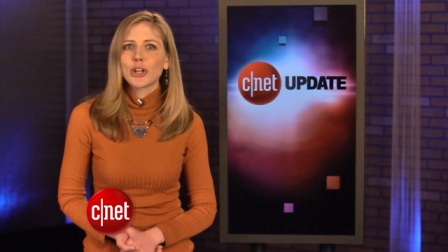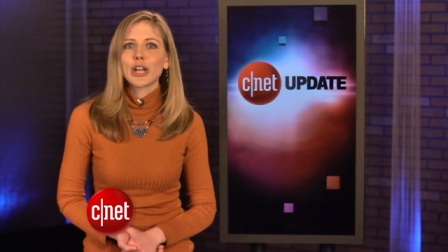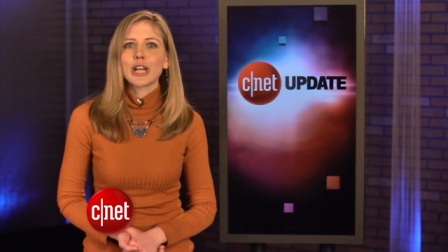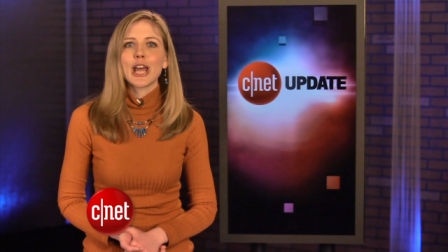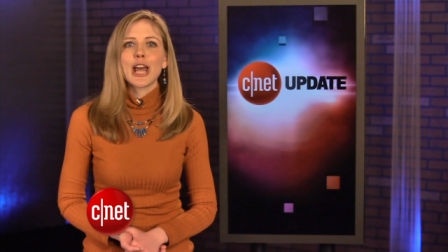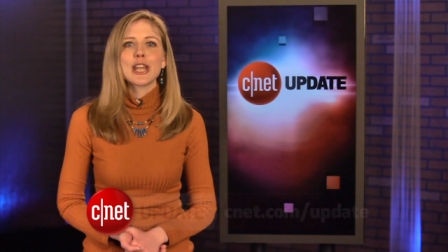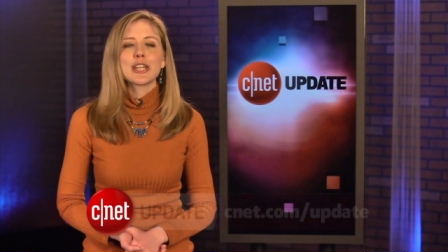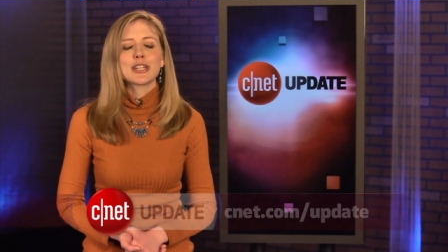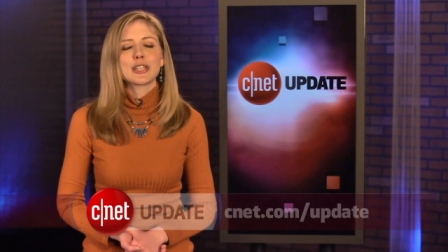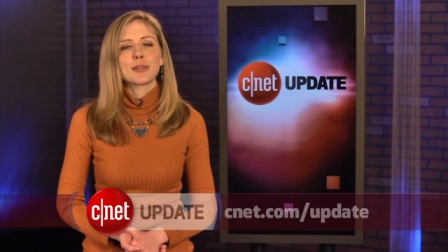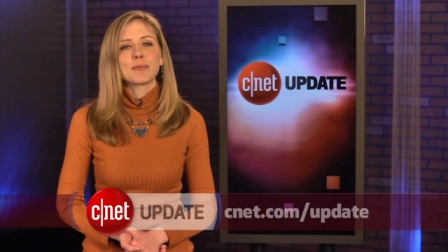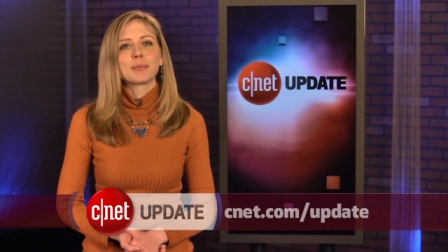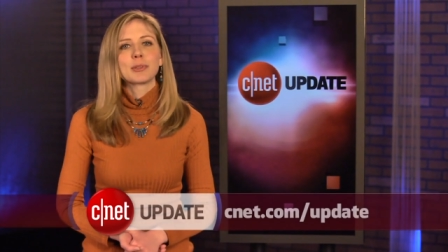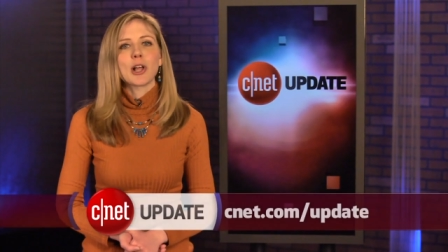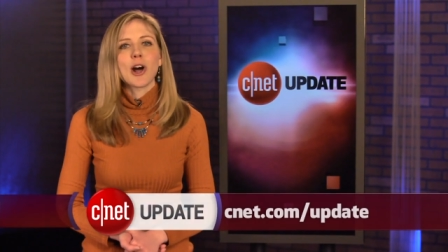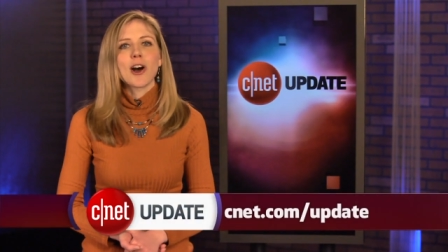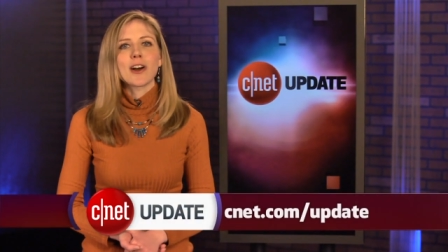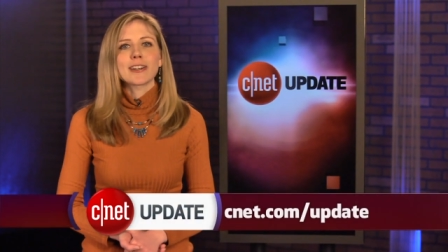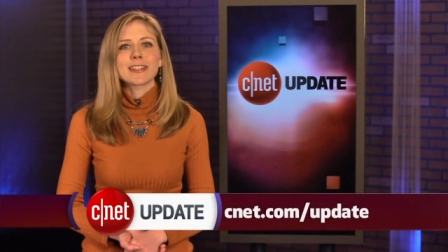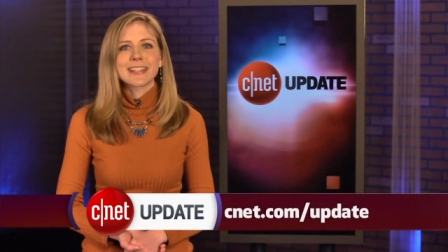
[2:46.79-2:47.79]
you can head to the
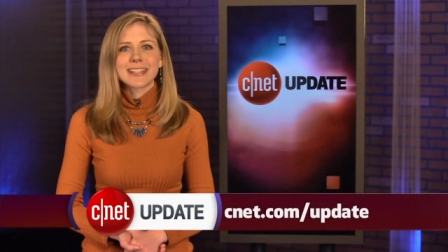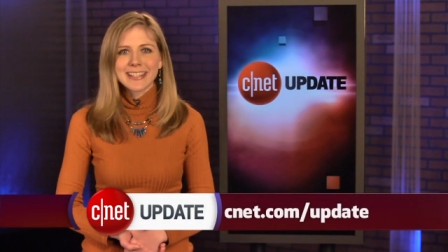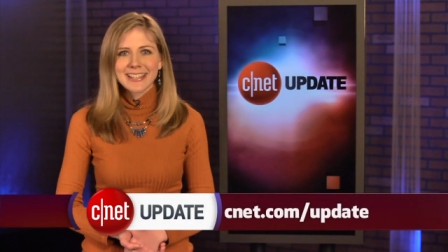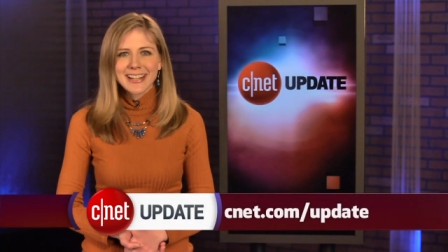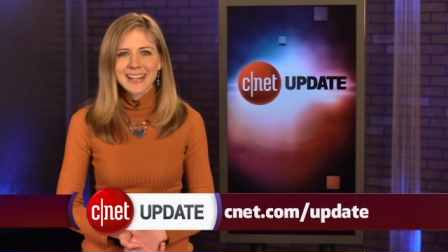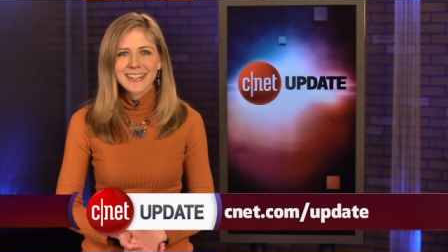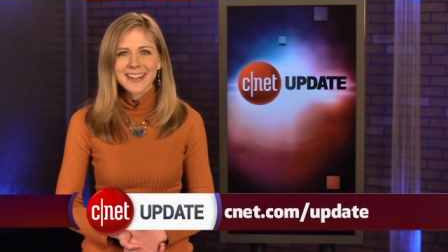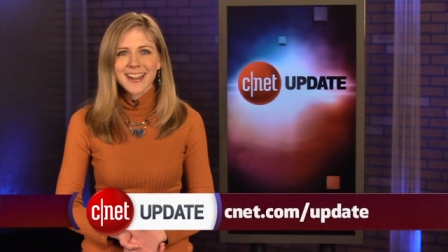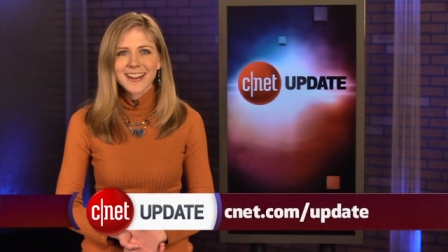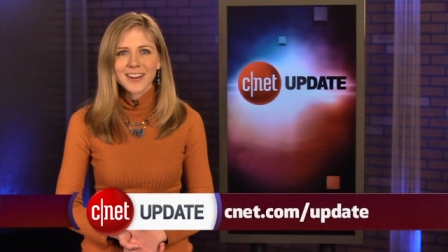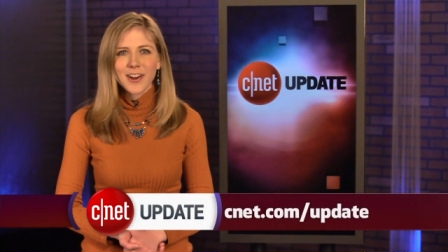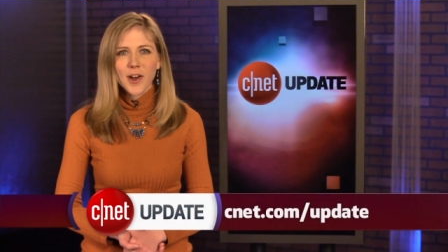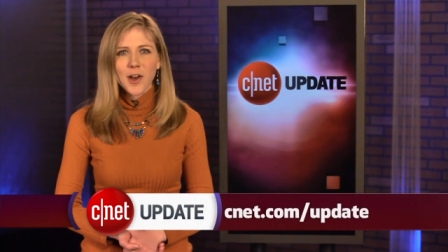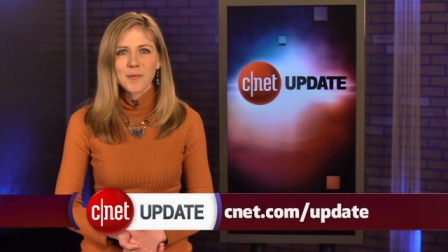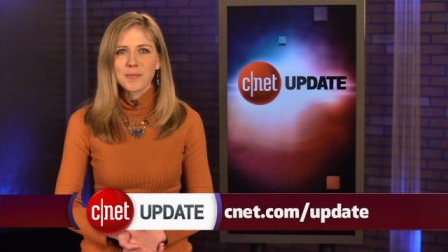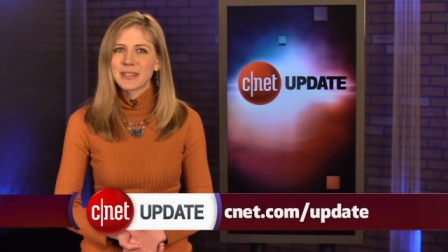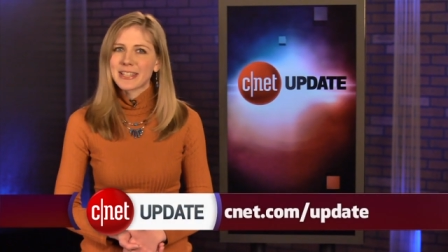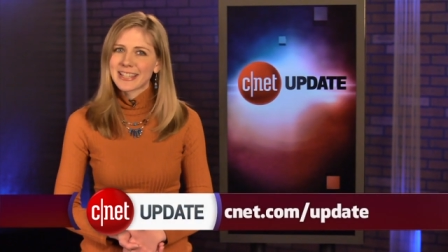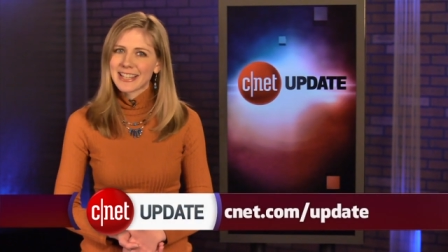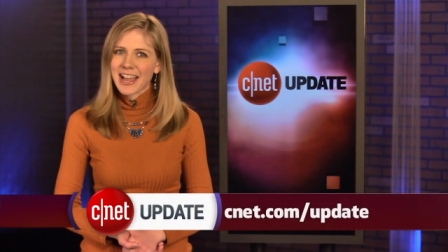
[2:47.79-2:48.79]
blog,
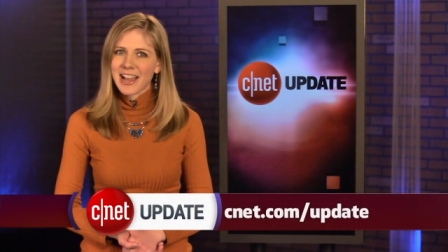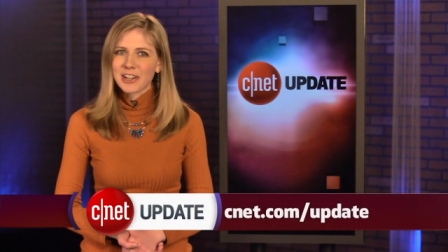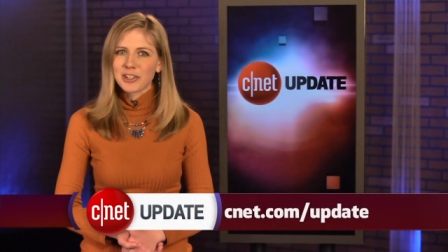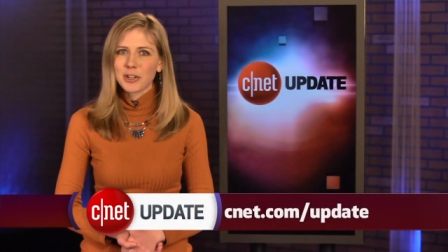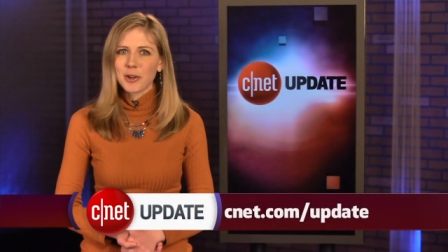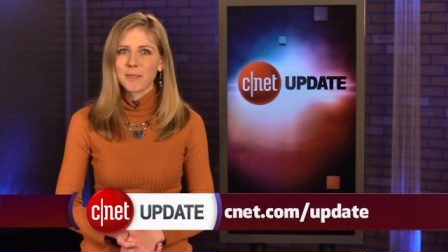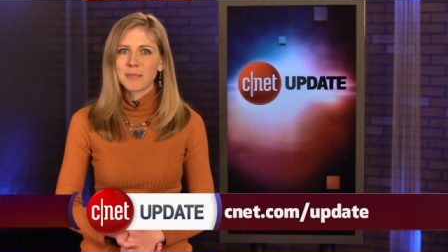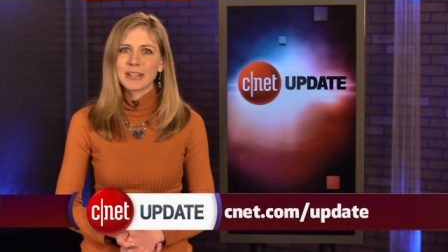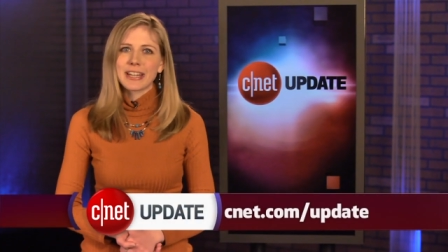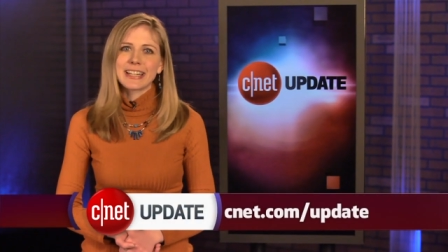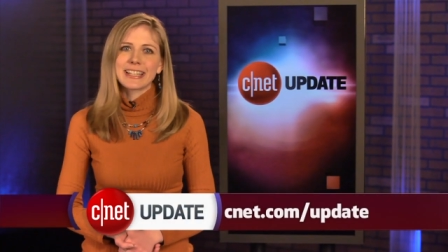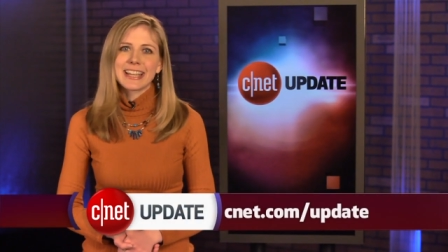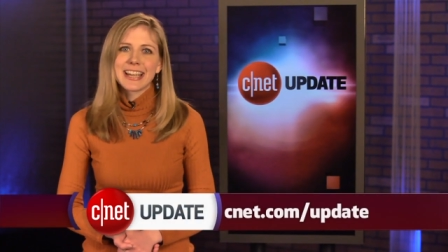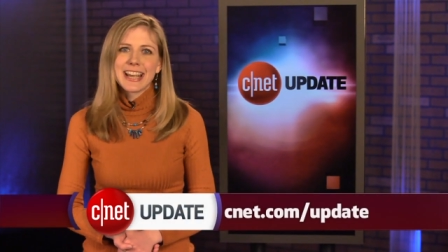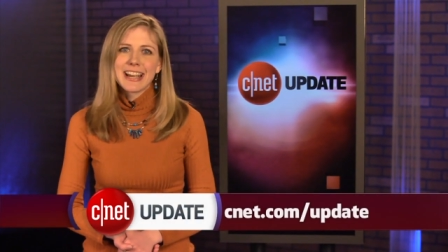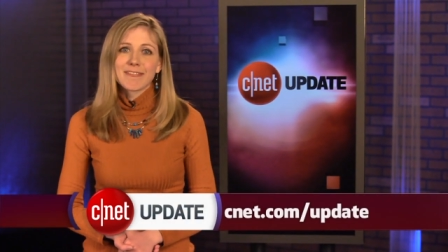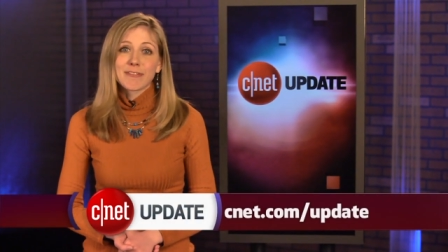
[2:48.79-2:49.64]
cnet.com slash update.